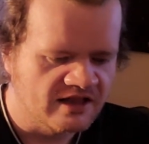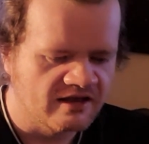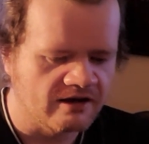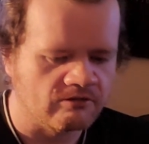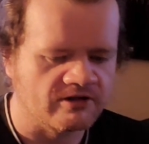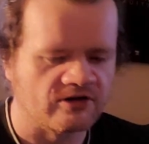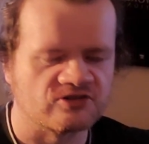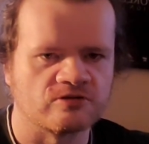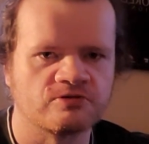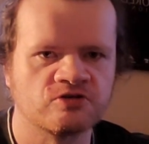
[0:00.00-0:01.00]
Anyway,
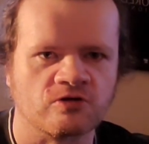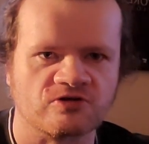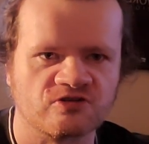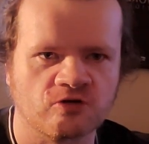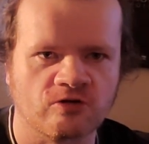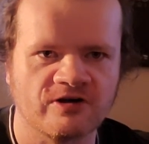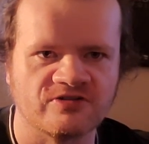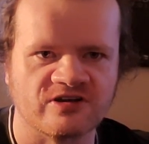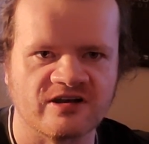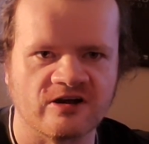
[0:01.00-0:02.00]
there's some short
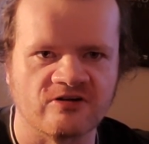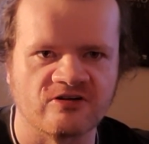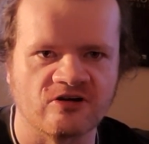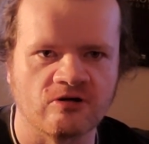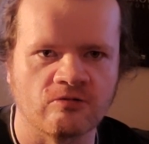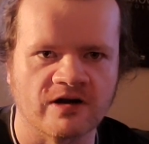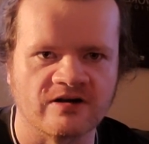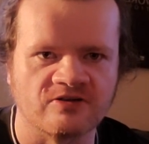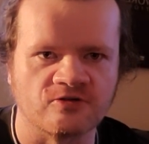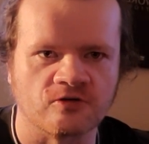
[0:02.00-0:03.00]
stories in here, too,
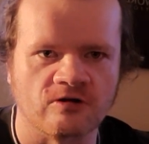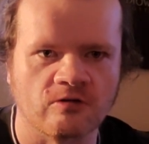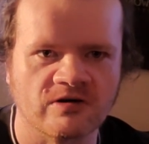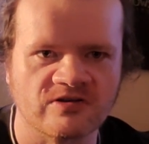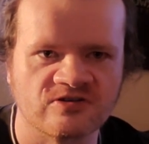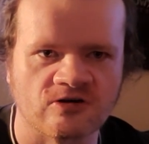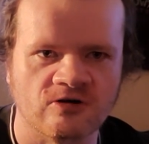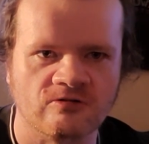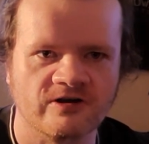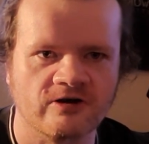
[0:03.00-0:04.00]
when Zorro was
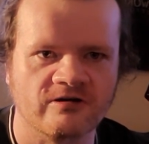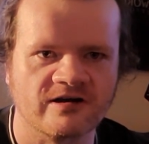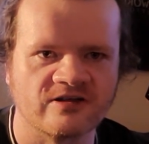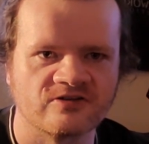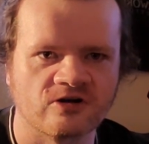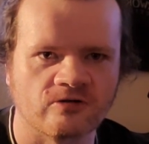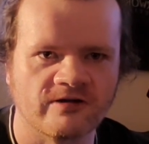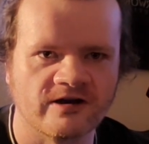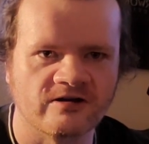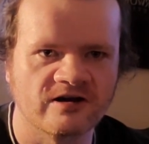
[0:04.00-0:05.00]
earlier in his
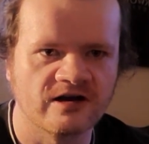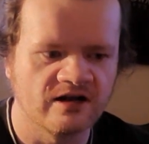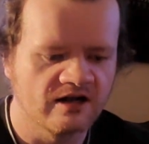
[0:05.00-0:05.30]
career.